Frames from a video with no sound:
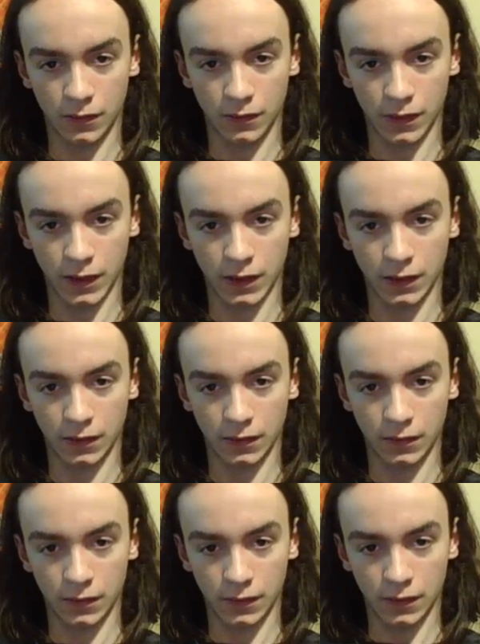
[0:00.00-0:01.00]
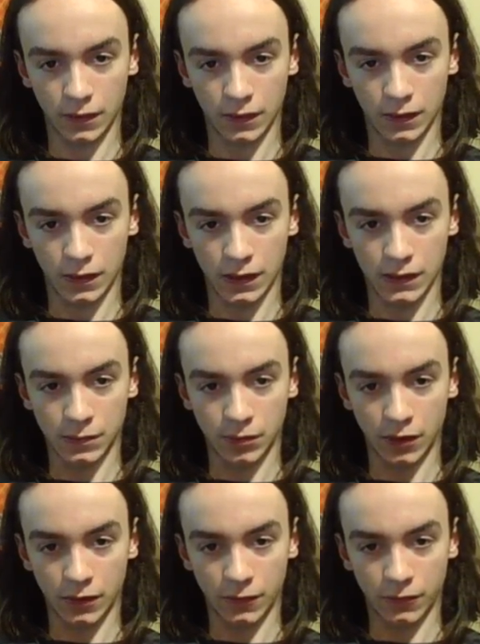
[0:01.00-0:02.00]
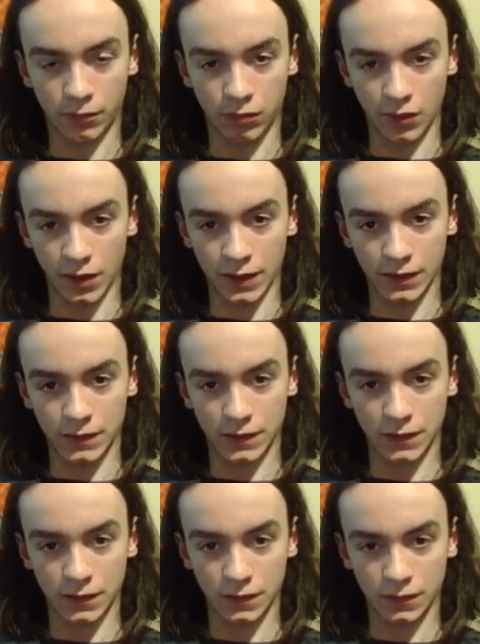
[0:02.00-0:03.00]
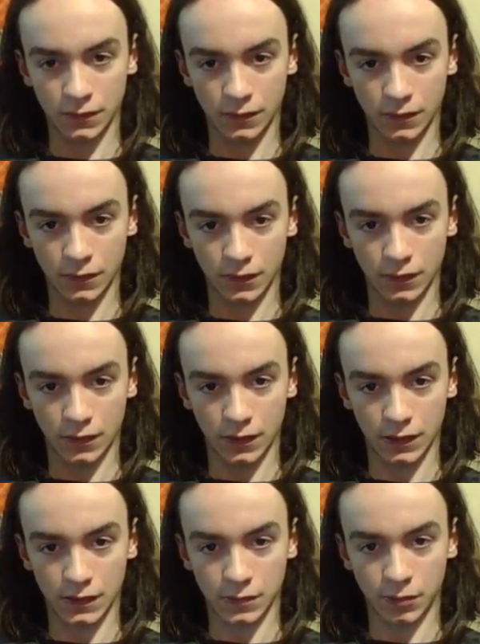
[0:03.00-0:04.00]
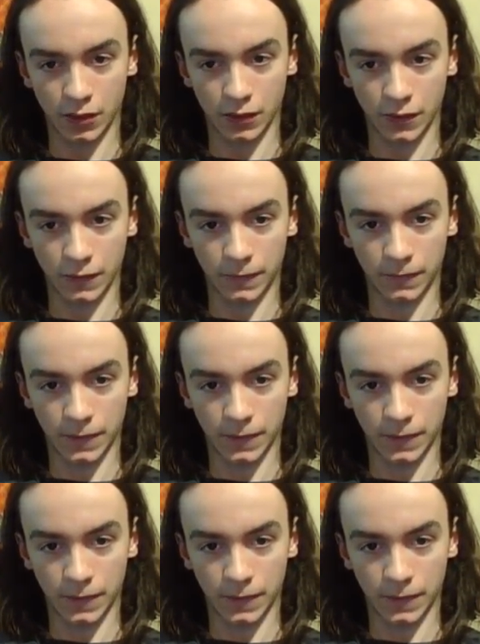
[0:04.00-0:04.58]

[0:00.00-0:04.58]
Like, it's part of Bright. It's part of